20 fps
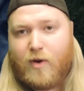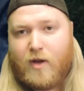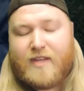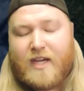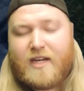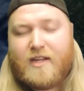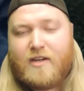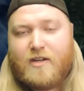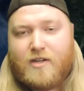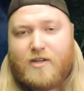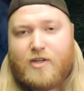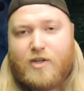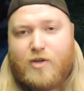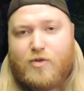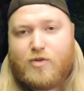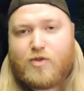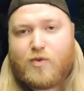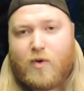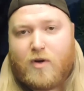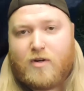They didn't
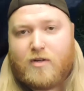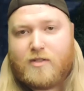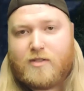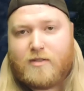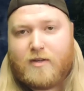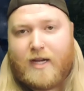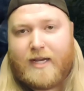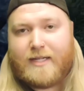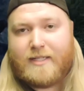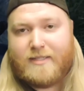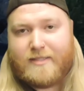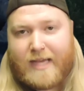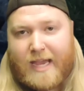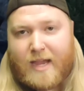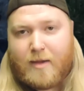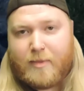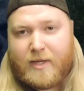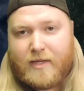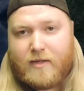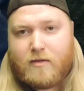use words like
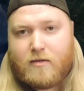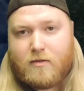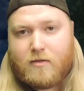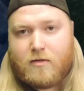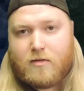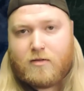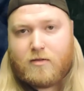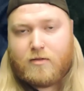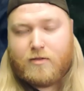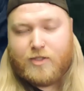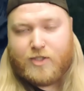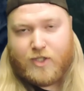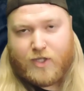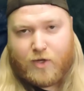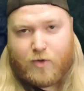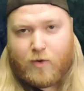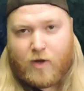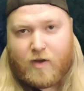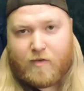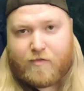damn it,
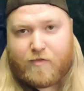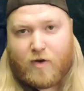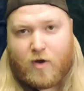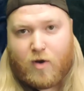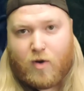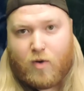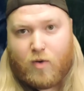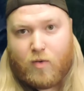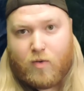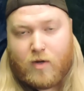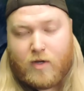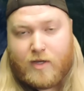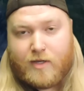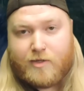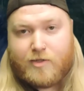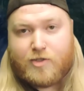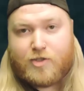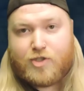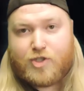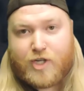UFO,
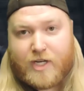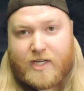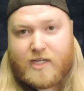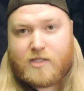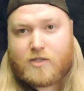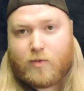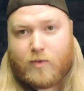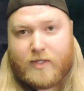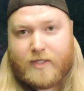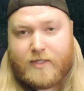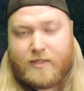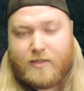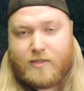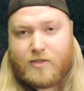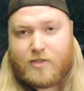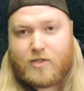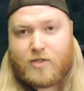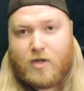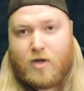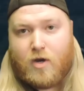cheese
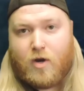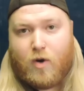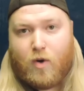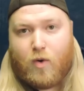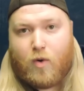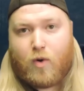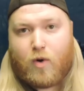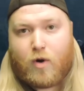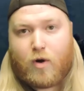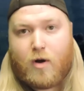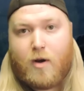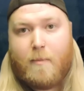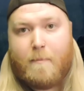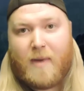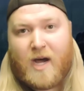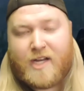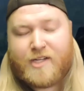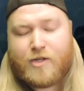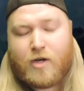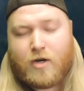whiz, or
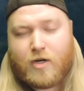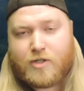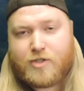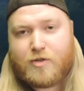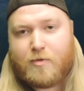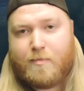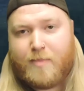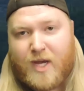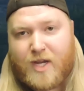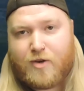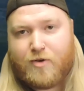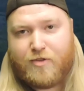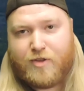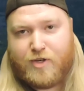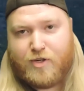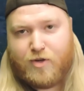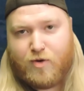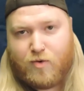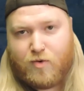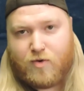my dogs are better
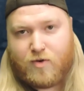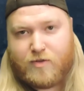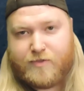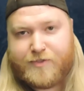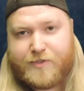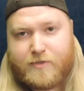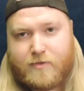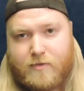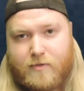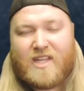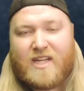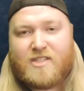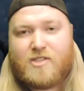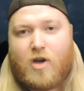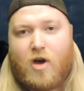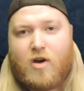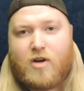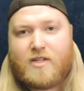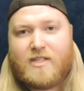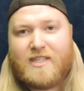than yours. They
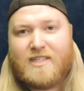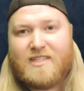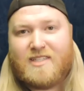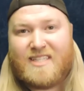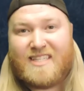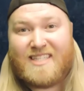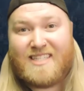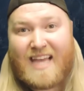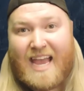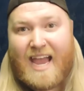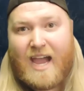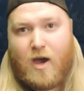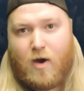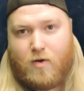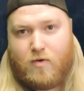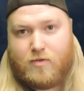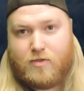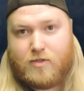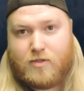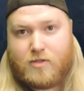talked in
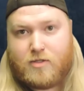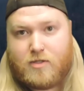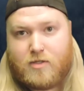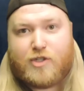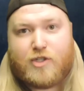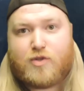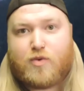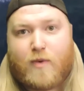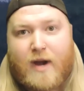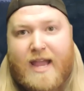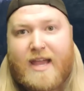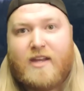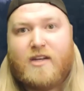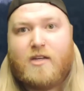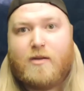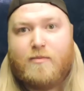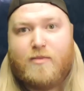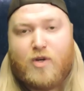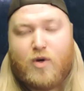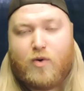sounds, just
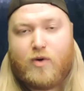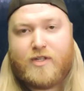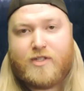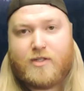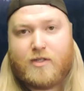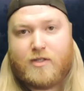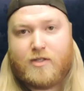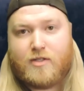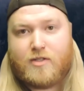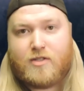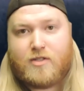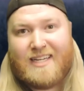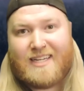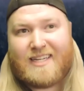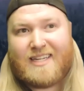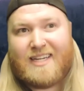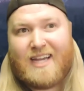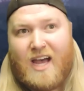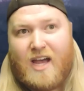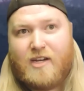random noises.
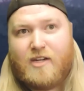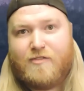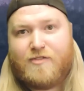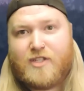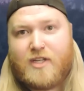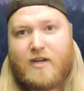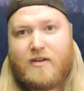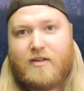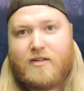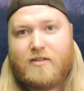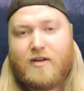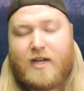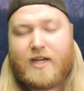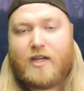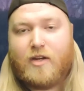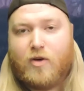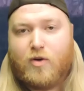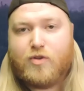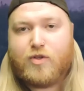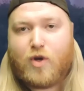It kind of sounded like
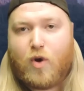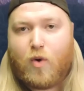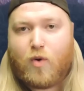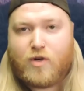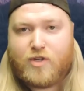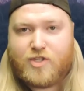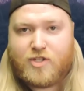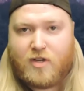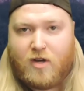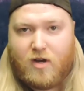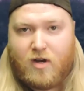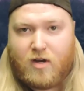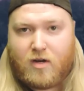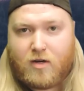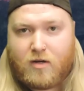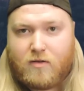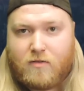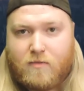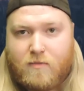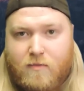an old corn song.